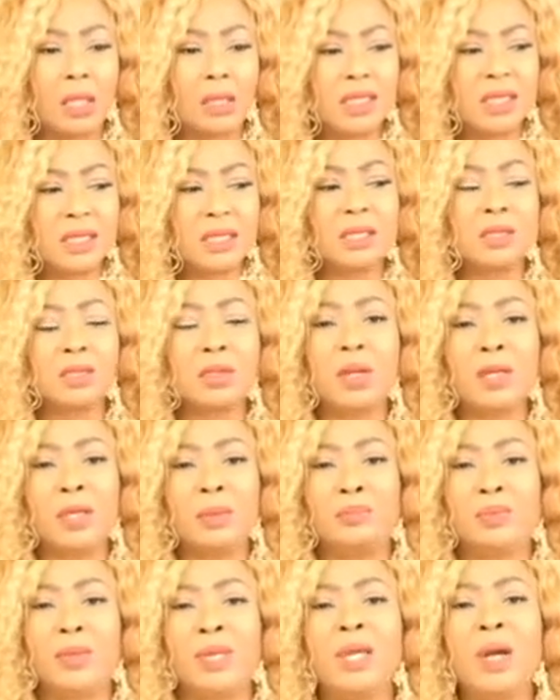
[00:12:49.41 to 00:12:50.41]
this is not the
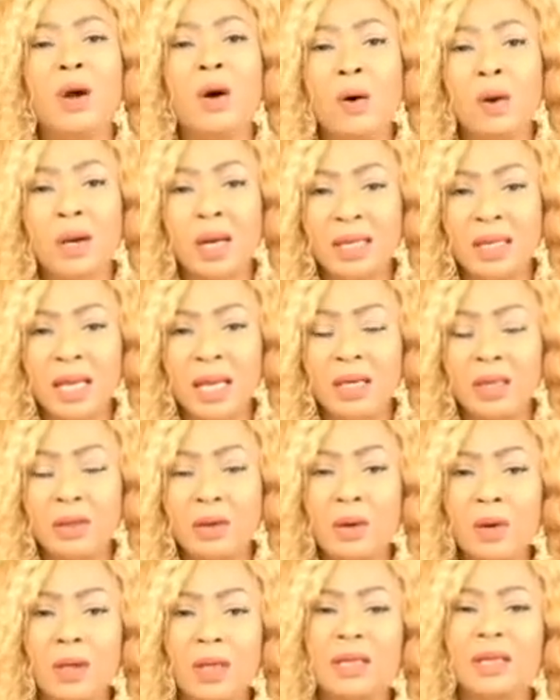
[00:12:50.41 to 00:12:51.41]
be all and end
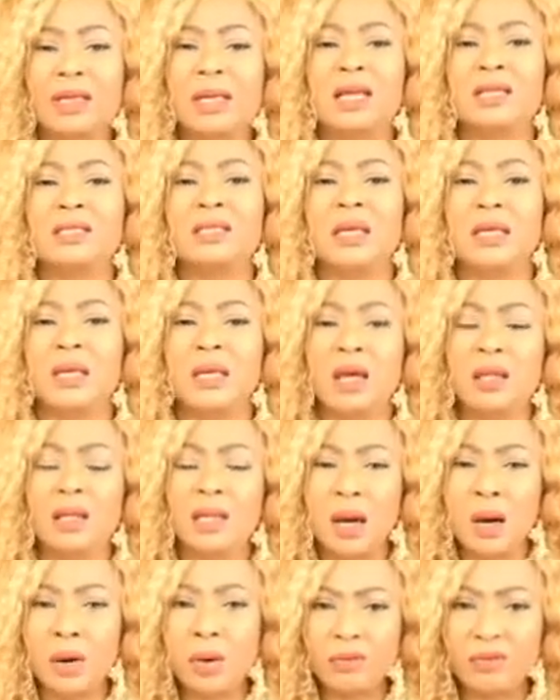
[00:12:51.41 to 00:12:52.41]
all and there's
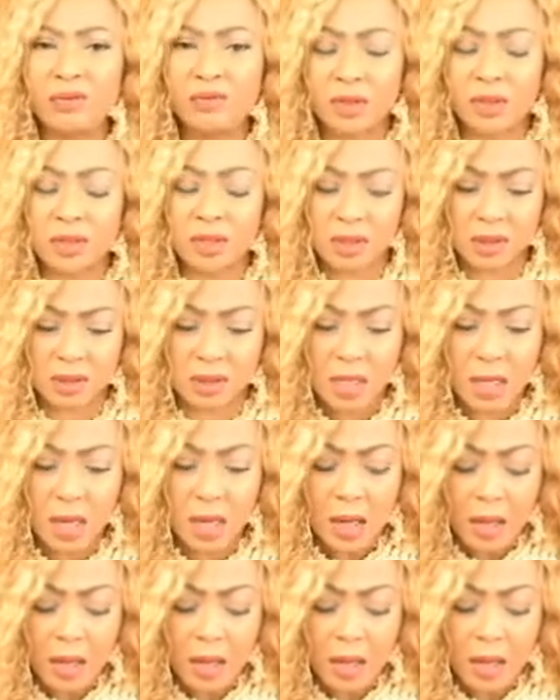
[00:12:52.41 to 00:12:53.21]
another home for us.